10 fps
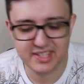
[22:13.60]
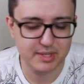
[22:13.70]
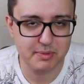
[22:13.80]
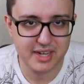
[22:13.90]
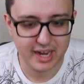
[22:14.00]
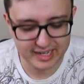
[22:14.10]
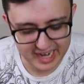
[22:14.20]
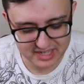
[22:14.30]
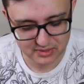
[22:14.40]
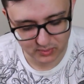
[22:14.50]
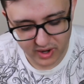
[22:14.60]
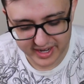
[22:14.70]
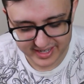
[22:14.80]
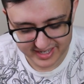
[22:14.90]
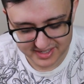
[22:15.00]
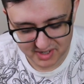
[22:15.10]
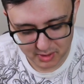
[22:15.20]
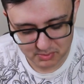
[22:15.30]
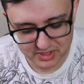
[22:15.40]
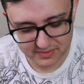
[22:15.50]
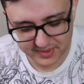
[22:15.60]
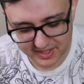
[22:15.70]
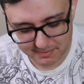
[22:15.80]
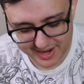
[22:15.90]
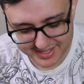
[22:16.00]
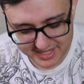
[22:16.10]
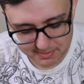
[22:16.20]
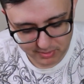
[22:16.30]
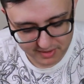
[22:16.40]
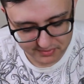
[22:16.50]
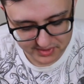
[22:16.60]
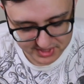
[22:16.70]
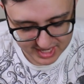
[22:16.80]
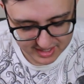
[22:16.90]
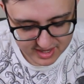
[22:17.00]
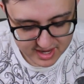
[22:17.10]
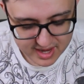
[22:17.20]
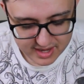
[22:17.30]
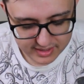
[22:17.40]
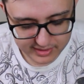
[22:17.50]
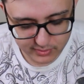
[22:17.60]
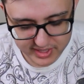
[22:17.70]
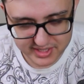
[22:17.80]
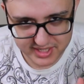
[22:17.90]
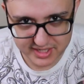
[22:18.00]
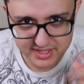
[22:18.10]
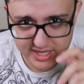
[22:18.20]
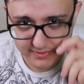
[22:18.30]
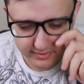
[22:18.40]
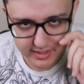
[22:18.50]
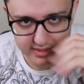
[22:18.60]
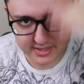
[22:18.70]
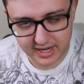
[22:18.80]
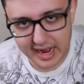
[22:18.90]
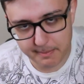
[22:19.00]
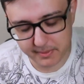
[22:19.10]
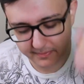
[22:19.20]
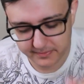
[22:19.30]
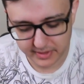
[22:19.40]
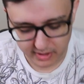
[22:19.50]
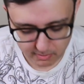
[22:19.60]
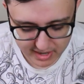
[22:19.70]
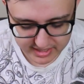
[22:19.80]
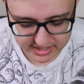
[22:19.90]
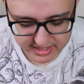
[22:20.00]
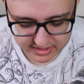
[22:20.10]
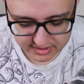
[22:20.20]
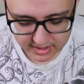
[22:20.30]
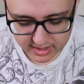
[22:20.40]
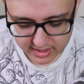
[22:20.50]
this to me guessed right in terms of my tea preference. Green tea is definitely the top of my teas.